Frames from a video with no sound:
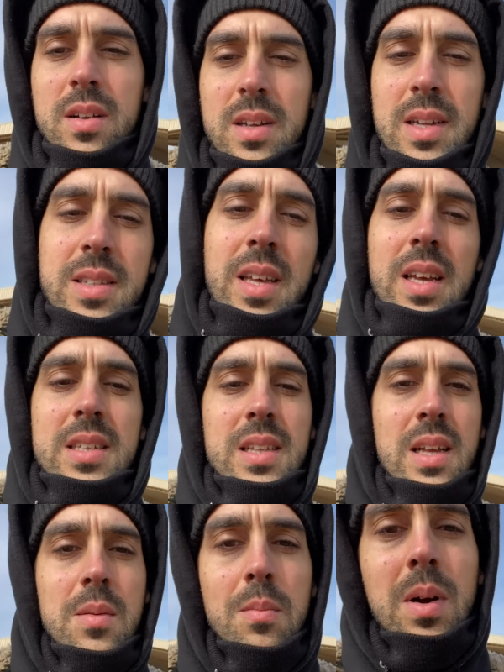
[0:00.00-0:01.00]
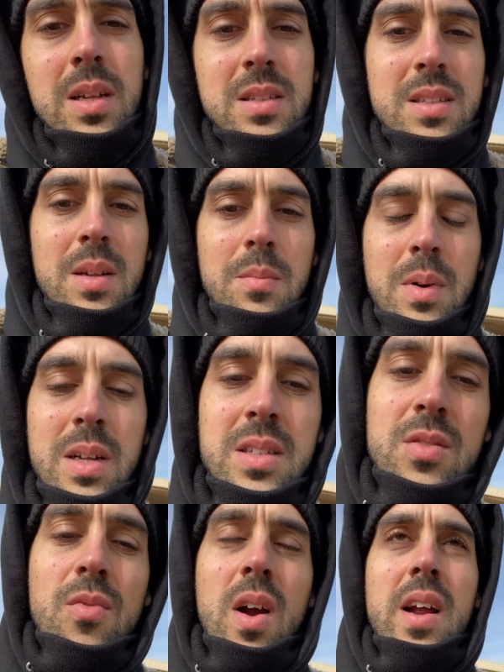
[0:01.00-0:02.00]
It takes like months and
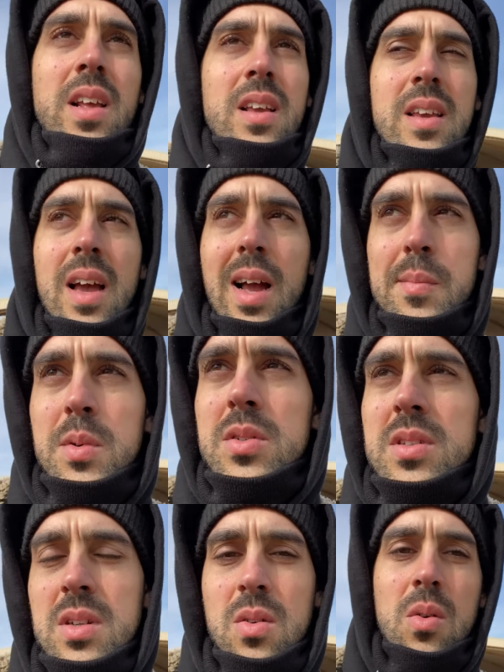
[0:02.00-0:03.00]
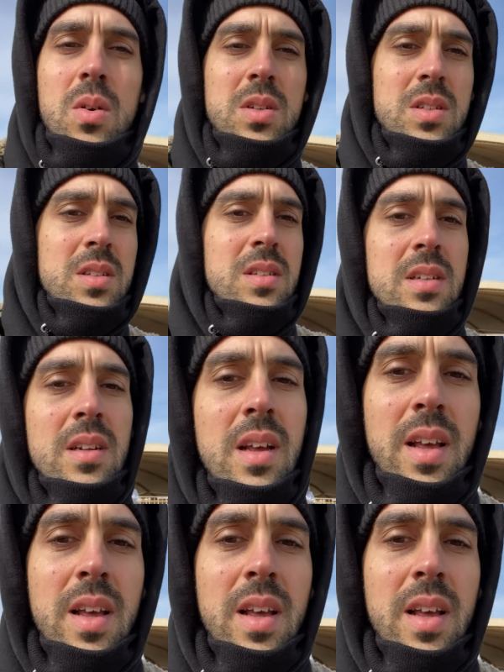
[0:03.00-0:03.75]
months, riding camels and horses and